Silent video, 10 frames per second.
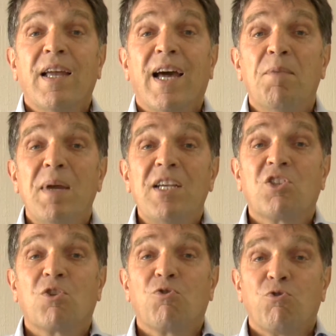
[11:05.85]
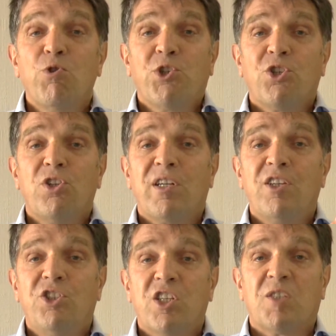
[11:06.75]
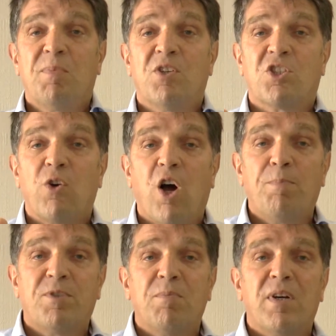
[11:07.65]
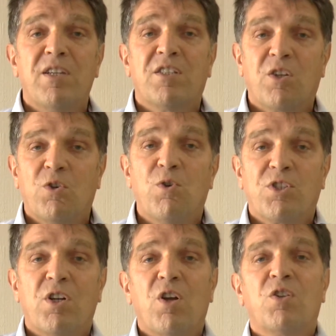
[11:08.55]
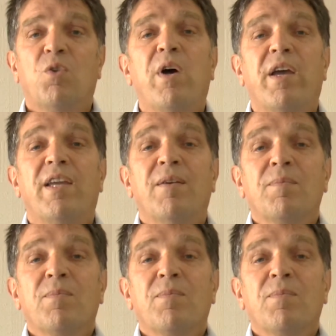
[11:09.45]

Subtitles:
and makes crucial adjustments to optimise the course along the way.